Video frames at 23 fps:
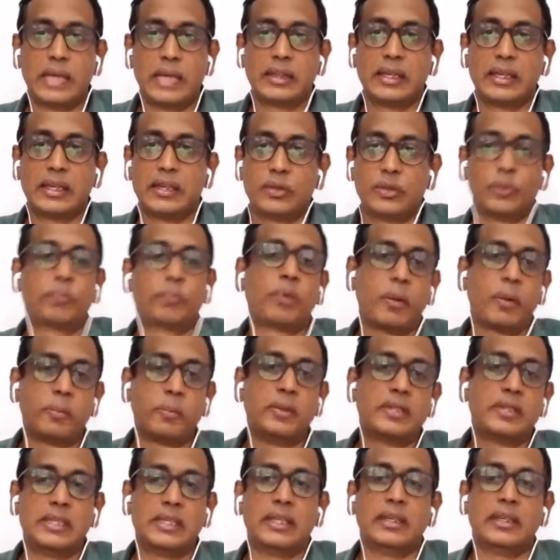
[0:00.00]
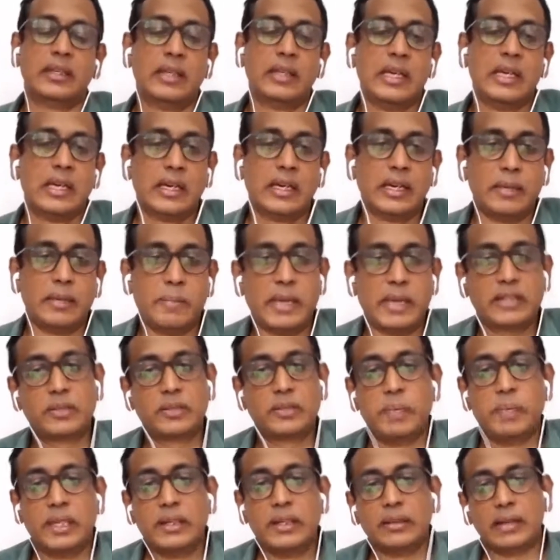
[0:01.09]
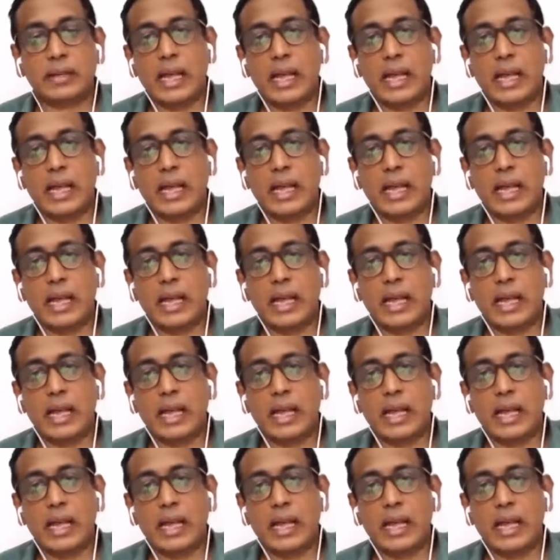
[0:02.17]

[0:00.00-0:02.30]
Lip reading: I think you'll probably see a much bigger